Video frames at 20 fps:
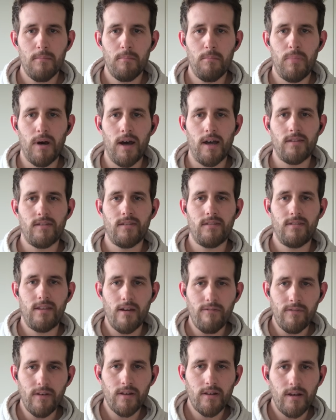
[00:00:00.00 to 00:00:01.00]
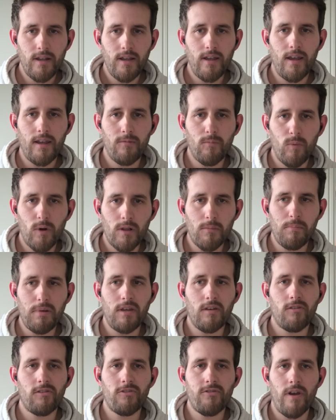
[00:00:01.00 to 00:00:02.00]
But definitely it will
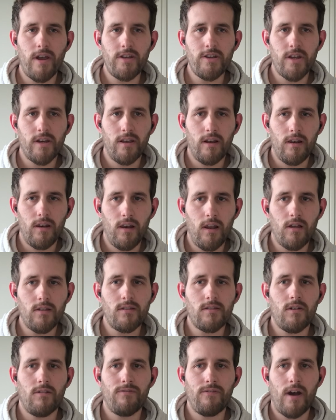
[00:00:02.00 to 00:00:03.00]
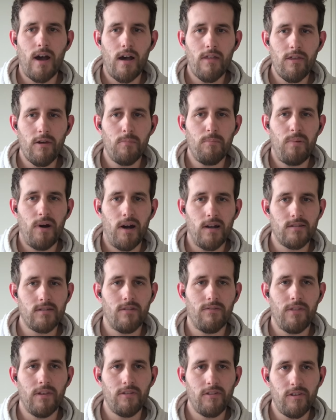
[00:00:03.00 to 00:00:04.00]
be a stretch and lots of other parts
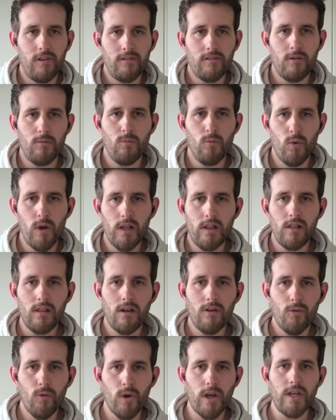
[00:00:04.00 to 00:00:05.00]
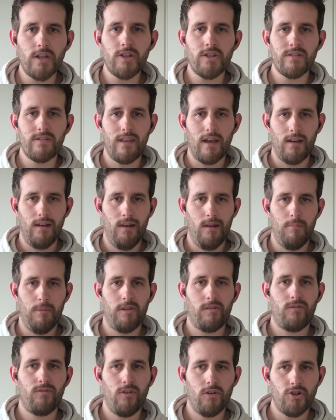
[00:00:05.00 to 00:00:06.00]
of the system will reach their
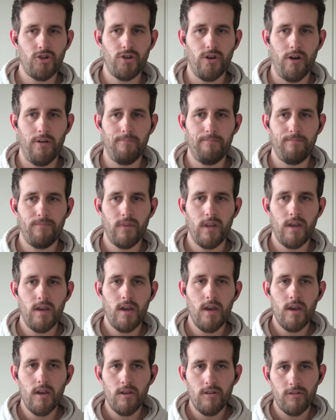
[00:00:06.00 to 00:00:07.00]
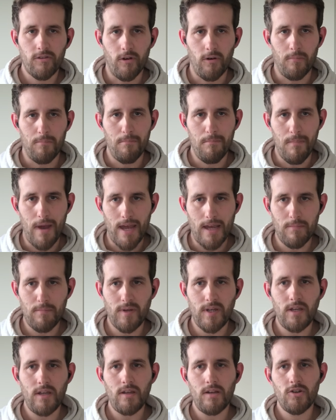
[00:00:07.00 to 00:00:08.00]
limits for sure. So
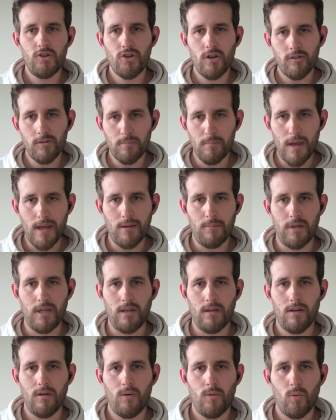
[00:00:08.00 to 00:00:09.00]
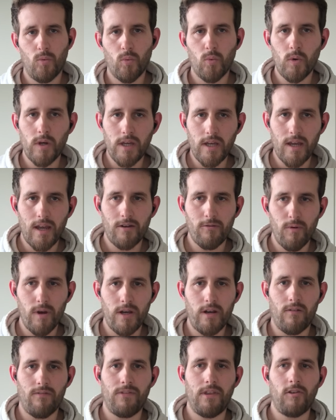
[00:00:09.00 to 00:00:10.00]
maybe, just maybe, we get
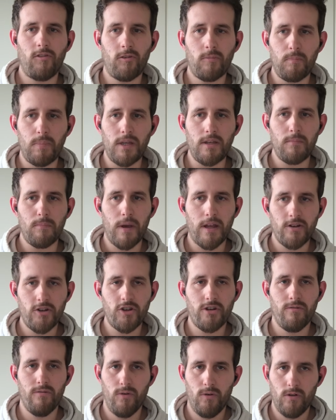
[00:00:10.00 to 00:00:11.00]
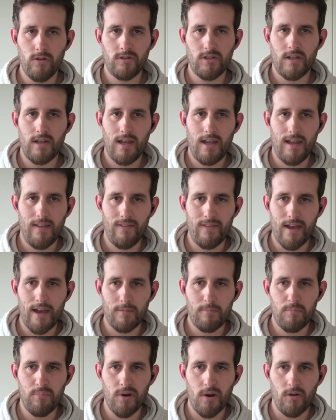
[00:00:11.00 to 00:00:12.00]
rid of the speed benchy rules in
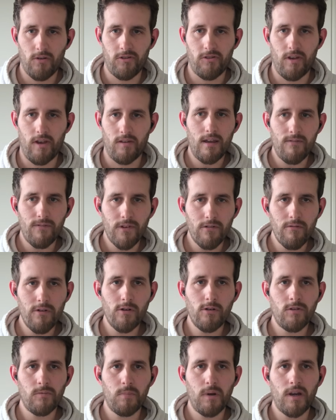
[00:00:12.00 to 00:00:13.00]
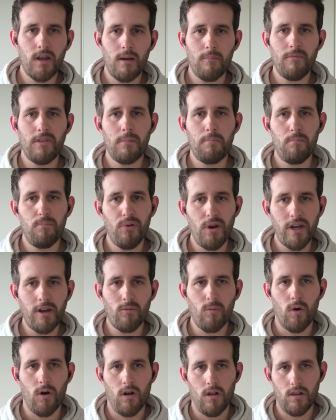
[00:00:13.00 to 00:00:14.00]
that process. If the rules become the
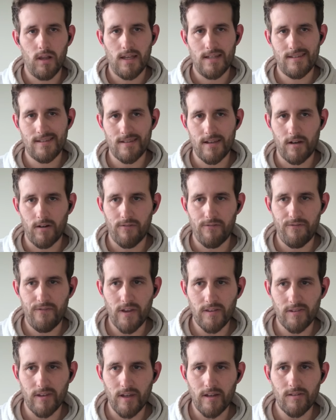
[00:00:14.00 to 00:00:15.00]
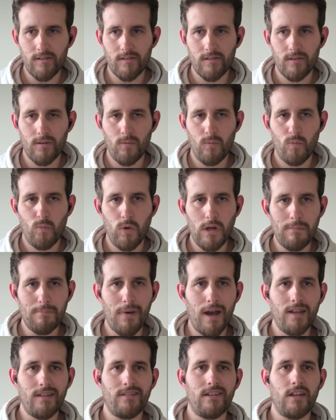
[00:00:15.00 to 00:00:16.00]
brick wall instead of physics, we
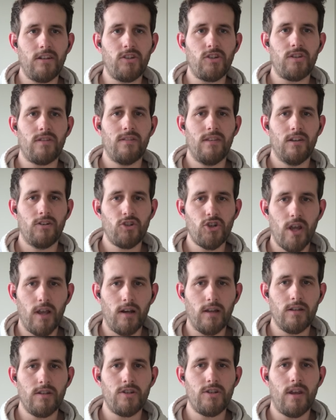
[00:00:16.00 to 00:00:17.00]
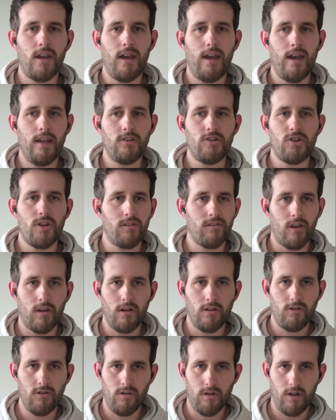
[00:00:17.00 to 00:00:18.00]
might ditch the challenge and just
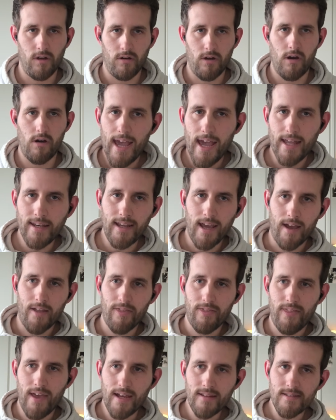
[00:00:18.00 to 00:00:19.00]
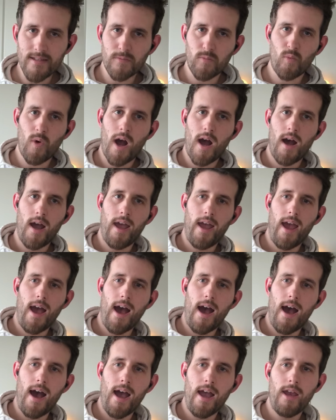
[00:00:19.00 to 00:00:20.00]
gonna do it enough. And yeah, that's
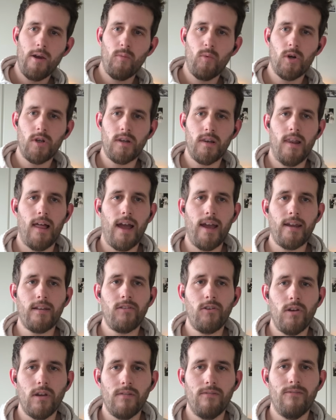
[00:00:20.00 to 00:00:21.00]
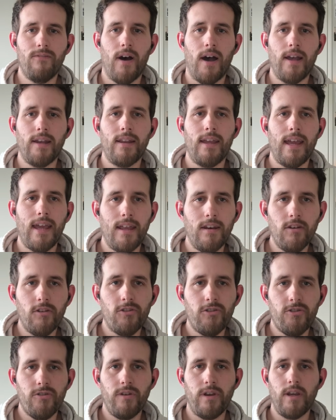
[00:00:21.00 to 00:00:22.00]
why I would like to invite
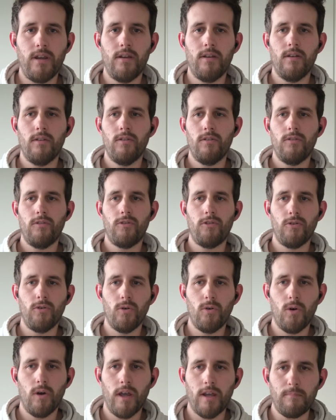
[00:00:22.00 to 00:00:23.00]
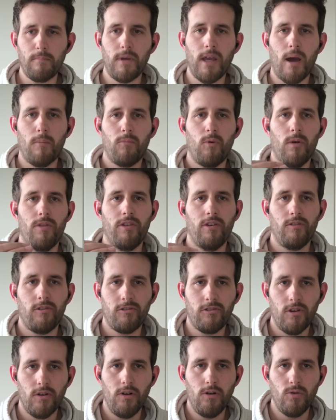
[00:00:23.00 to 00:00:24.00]
industry to hit me up with
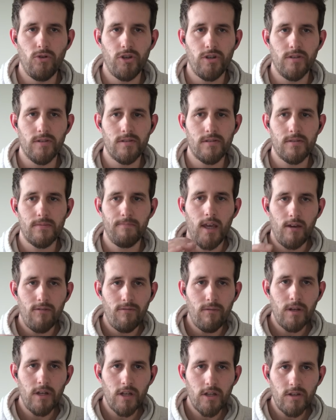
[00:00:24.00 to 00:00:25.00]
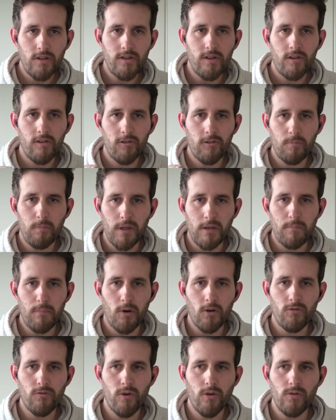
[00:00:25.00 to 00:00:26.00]
solutions. If we ditch
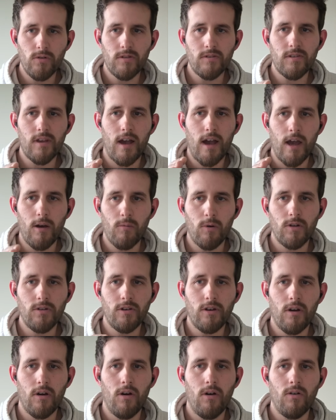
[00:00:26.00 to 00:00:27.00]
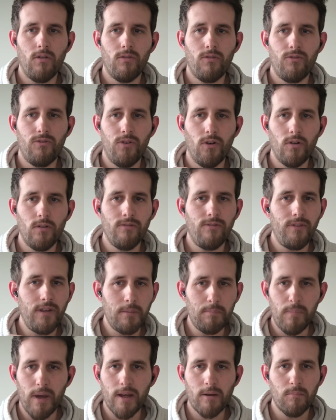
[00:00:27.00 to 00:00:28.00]
speedboat rules, I want to go full
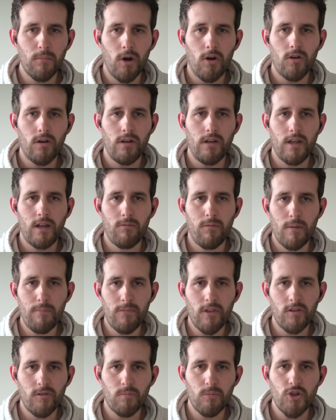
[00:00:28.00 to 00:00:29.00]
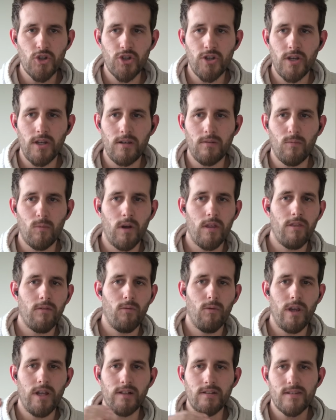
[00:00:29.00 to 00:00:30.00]
feedback mode and equip this machine with
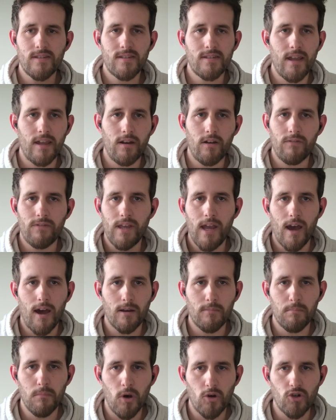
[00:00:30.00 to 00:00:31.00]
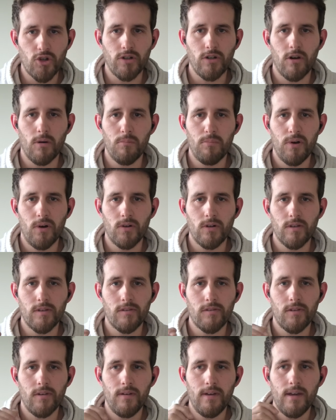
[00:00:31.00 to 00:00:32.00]
real state-of-the-art motion
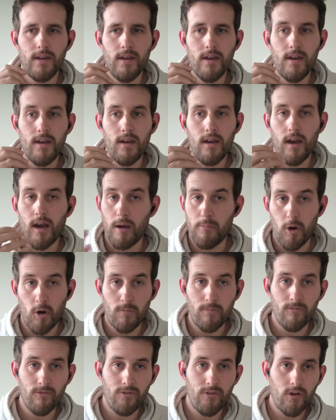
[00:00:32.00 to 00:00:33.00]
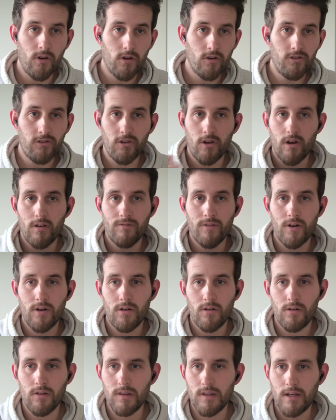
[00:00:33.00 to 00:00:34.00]
components. I'm open for
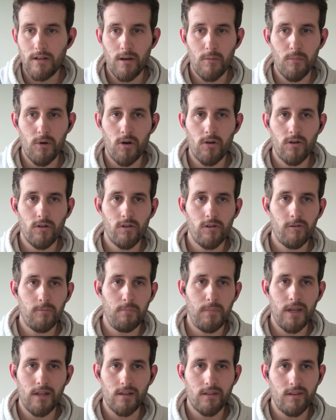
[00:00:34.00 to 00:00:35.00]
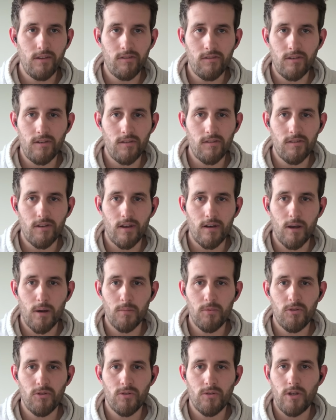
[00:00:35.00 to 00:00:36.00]
servo, linear motors, BLDC
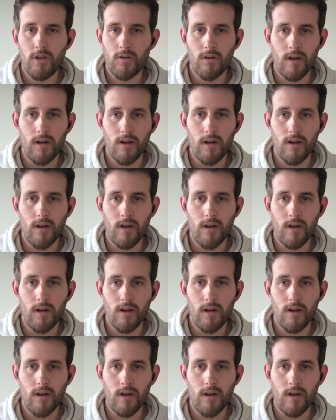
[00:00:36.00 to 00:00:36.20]
setups, you